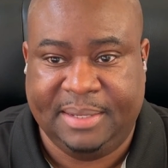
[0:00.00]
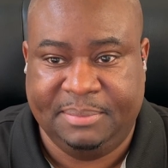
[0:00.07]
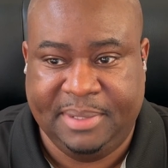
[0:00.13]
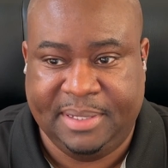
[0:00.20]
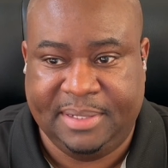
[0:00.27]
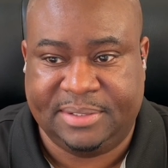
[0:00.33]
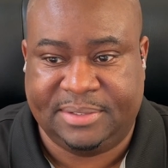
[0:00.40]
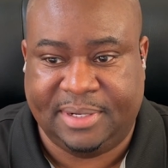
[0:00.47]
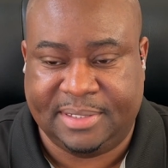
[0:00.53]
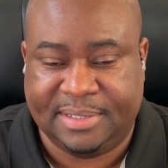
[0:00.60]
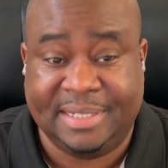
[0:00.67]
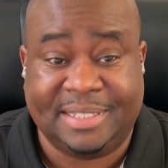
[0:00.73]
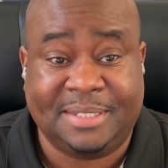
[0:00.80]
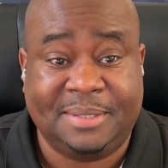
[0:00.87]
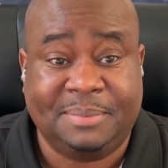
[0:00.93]
It can be a distraction,
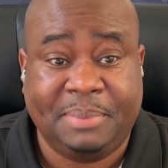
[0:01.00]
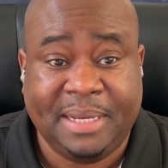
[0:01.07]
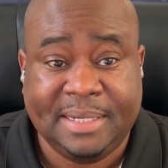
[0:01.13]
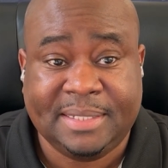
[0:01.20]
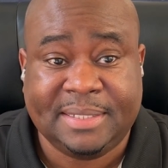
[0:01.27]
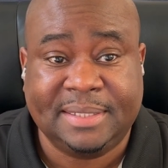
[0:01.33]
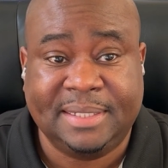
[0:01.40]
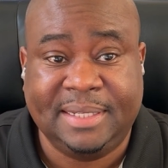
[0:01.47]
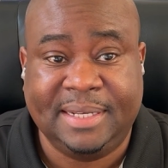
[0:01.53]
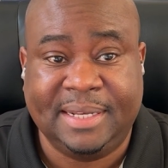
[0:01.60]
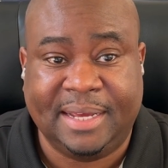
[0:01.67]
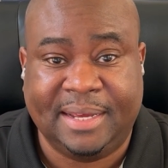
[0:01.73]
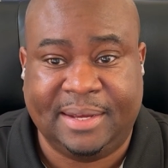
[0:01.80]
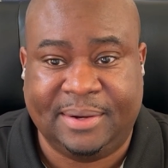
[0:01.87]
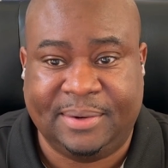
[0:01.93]
especially
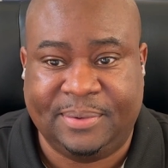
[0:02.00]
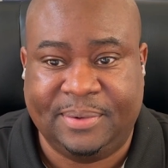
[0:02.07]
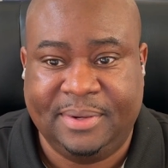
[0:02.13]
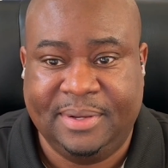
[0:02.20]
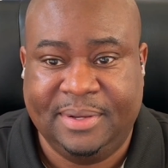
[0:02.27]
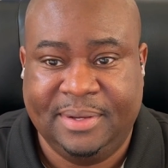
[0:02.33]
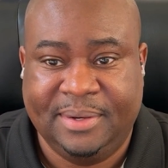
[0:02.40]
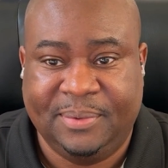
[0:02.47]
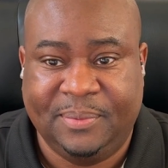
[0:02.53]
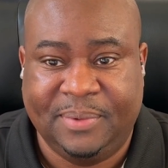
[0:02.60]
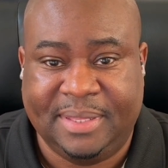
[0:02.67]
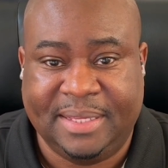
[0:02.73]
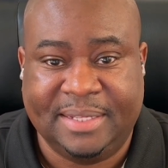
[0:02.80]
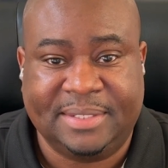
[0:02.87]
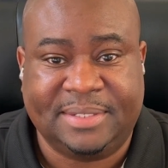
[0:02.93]
now
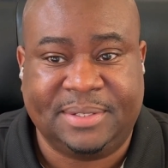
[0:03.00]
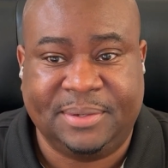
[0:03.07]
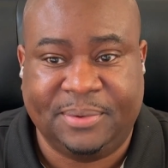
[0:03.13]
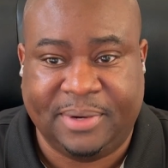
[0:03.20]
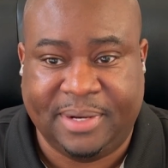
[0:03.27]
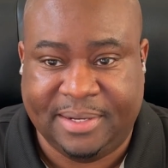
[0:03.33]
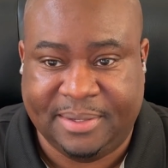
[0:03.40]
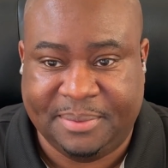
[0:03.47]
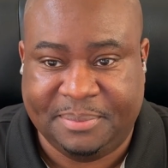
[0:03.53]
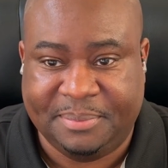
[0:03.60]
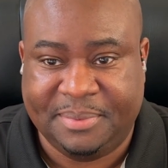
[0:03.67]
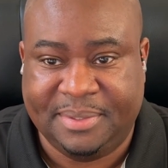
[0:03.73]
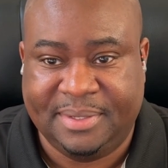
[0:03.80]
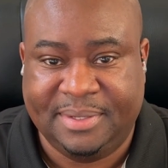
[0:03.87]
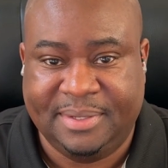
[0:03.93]
with Instagram,